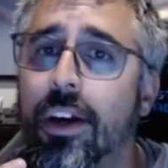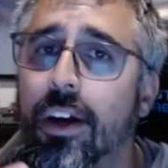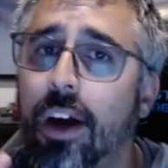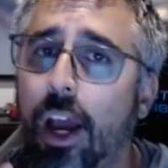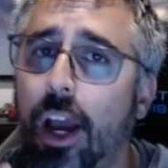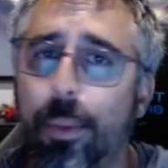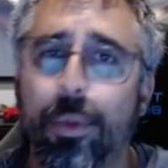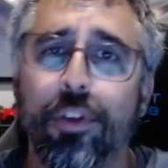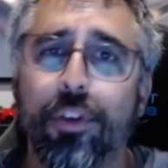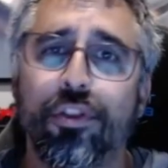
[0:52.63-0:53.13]
I
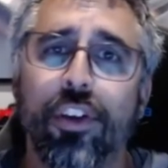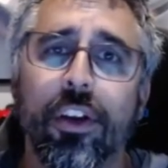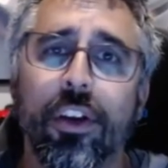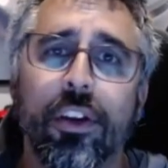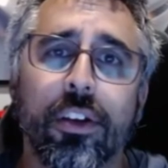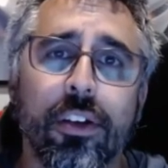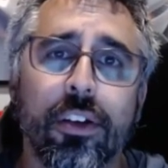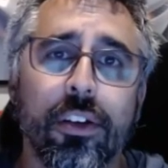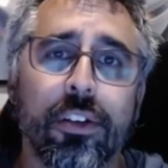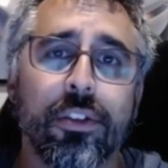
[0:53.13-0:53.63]
appreciate
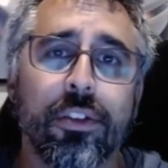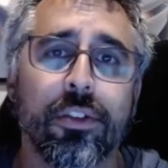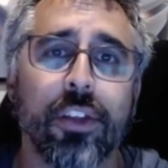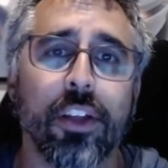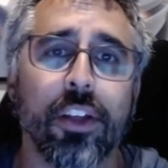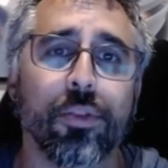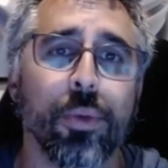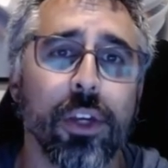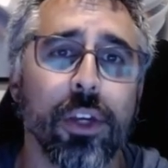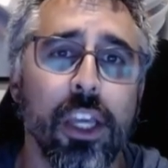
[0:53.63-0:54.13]
it because
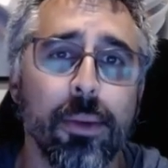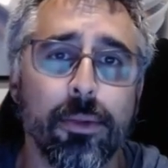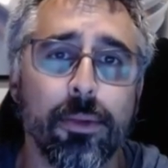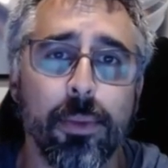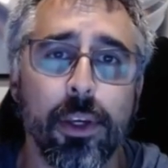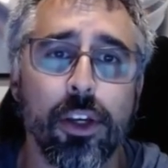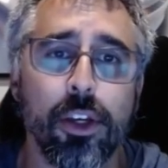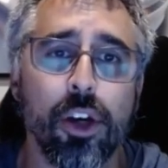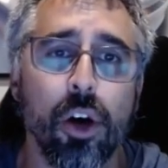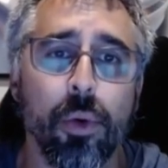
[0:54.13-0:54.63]
that's what keeps
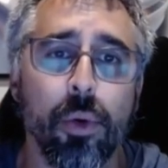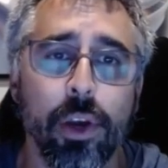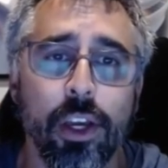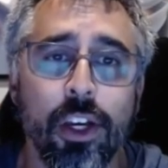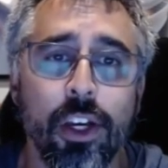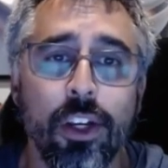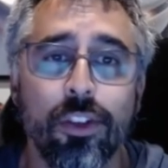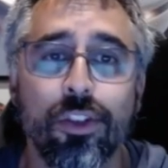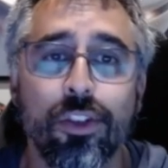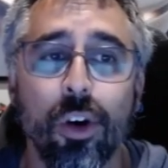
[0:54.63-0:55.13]
me going.
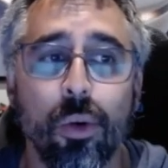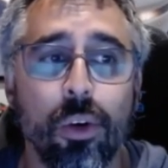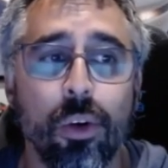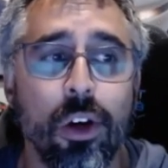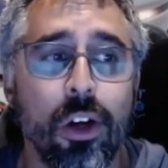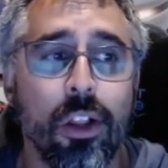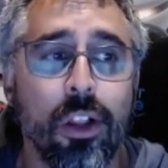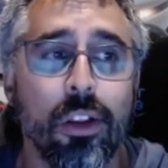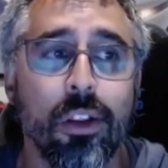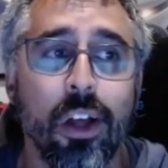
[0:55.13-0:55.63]
So
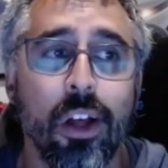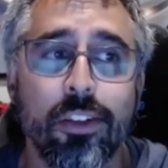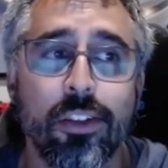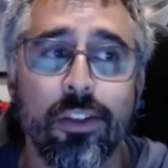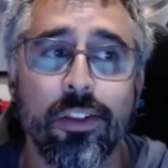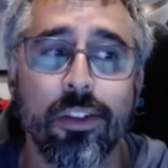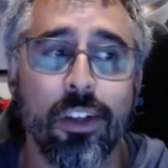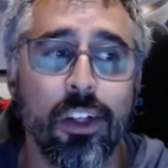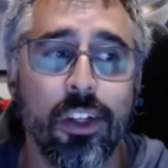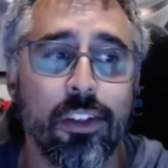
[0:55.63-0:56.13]

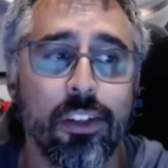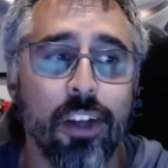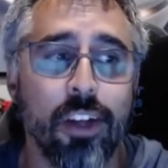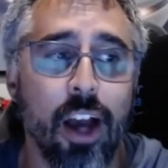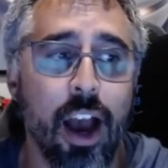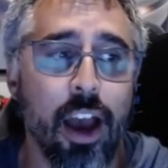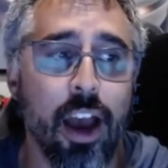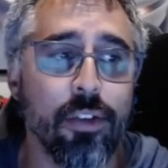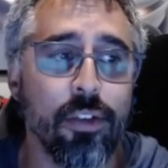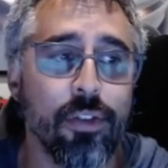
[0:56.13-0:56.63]
let's
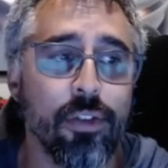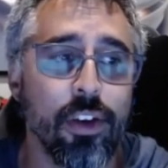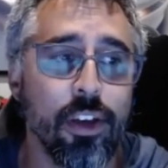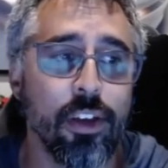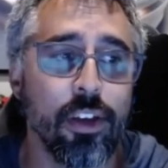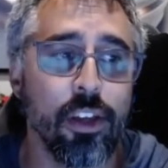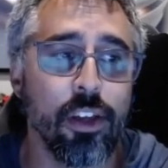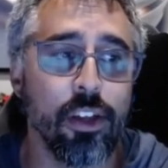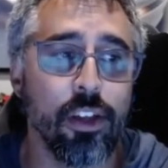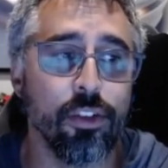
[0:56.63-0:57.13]
dive
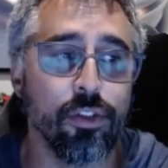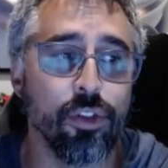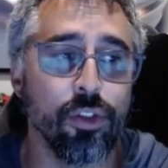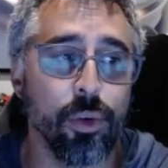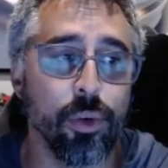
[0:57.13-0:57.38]
into